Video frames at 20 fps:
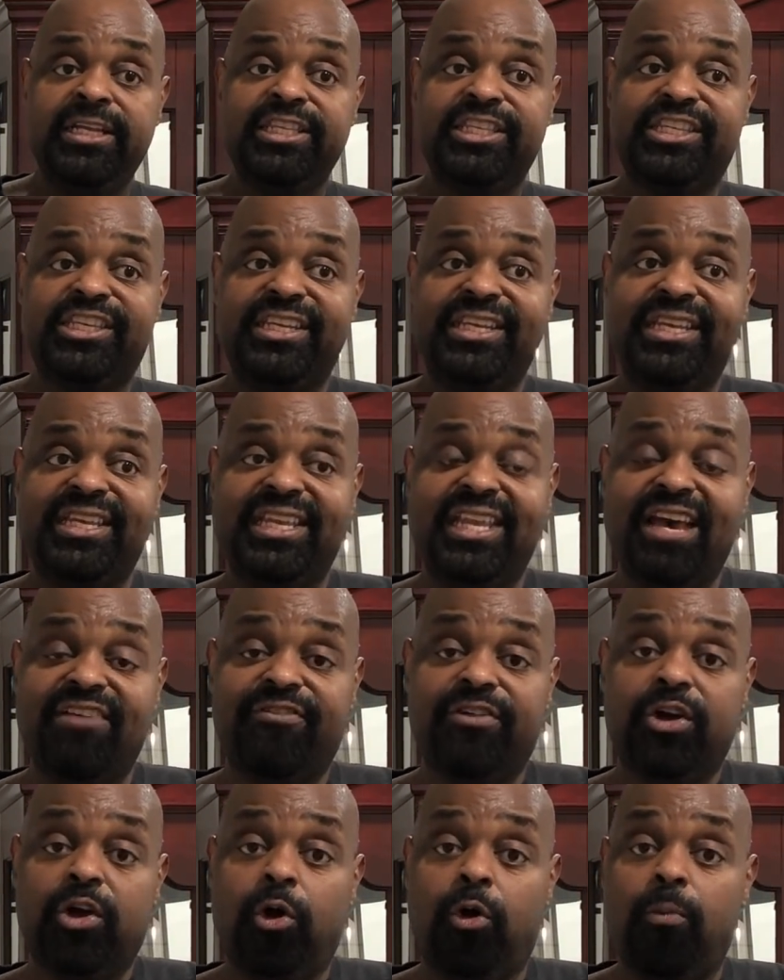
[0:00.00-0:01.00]
to
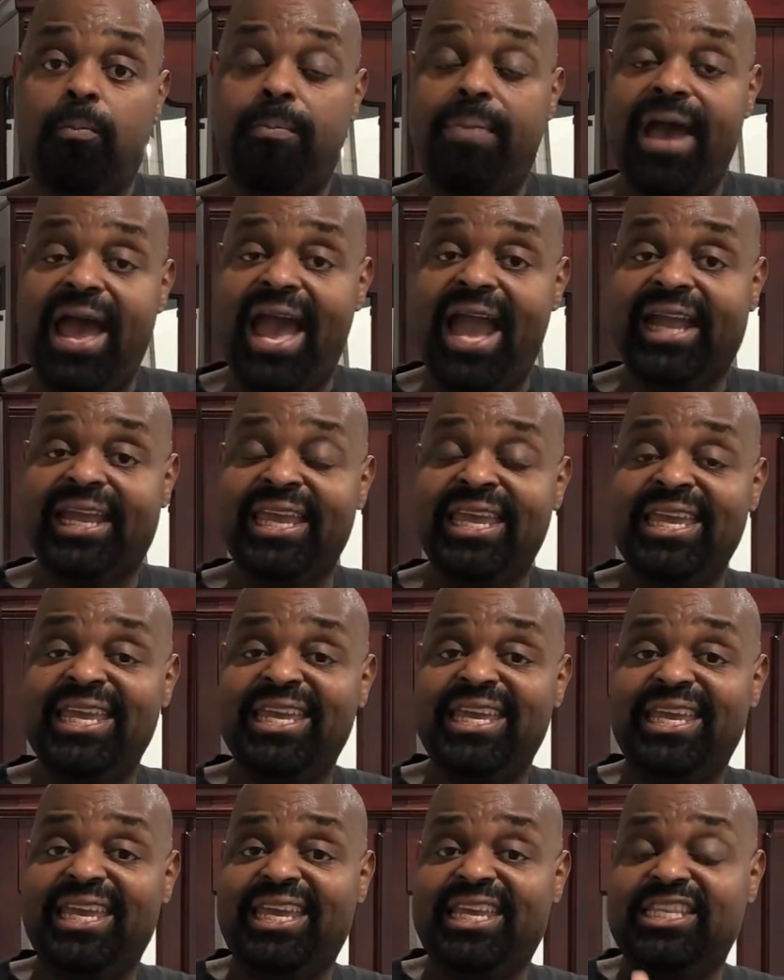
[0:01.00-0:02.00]
never go back
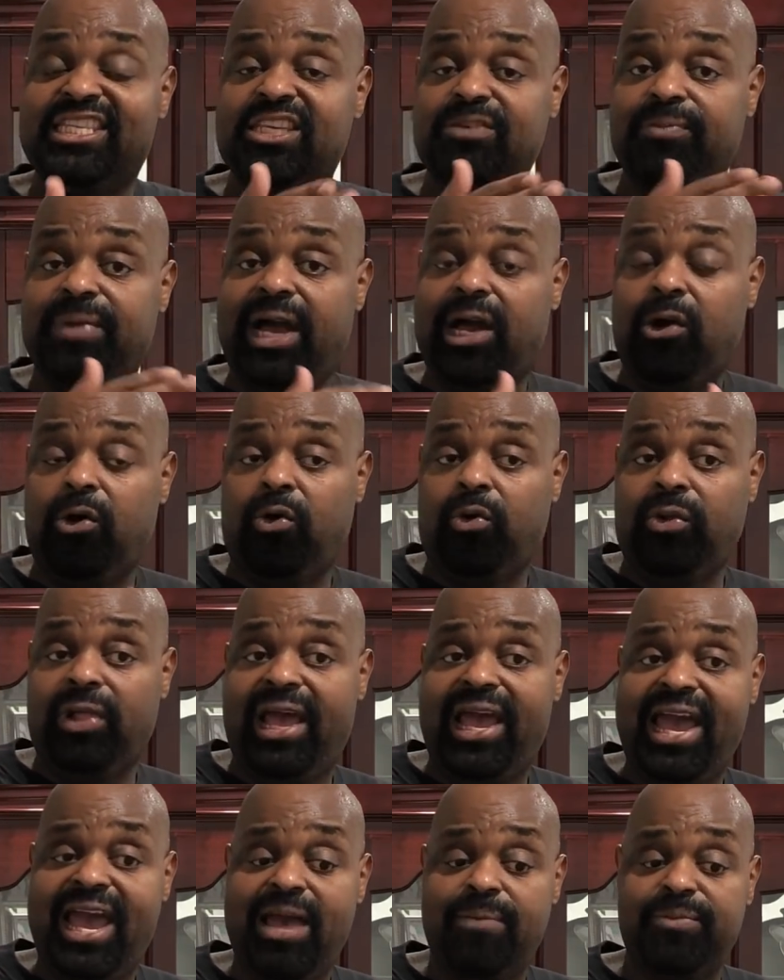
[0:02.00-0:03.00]
into my old
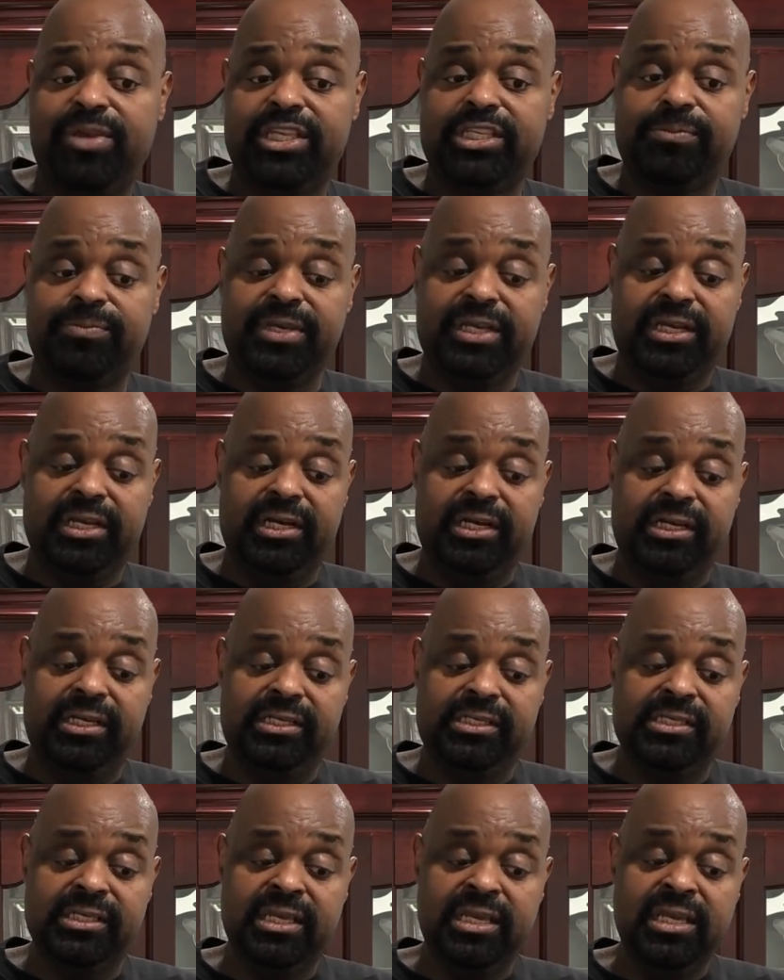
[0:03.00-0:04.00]
habits.
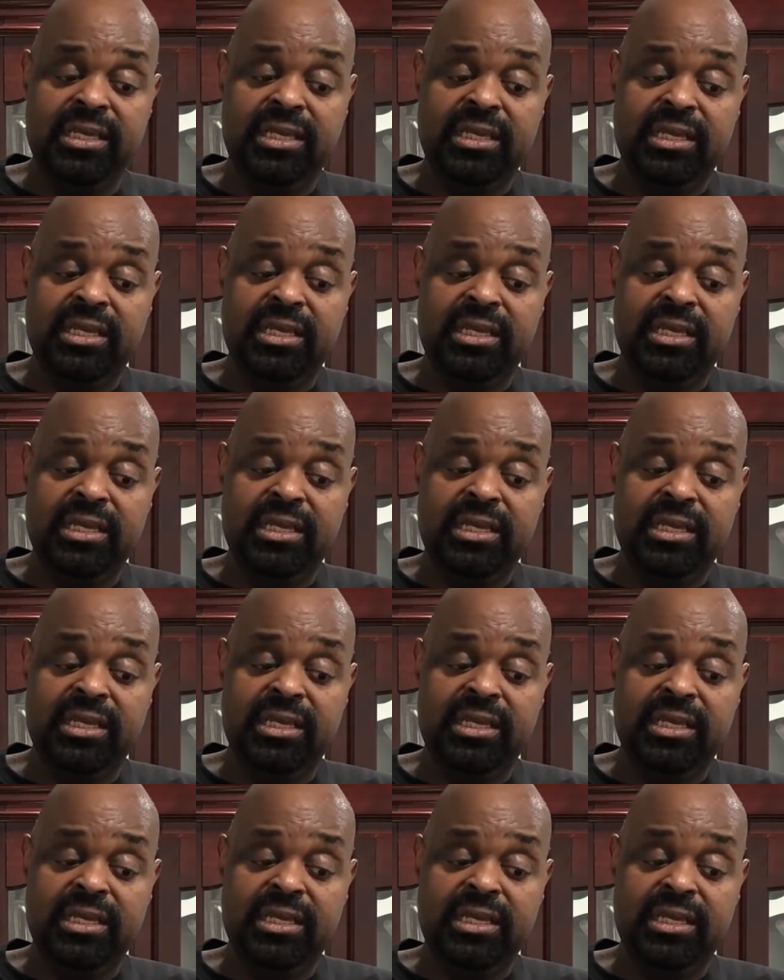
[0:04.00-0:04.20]
Because,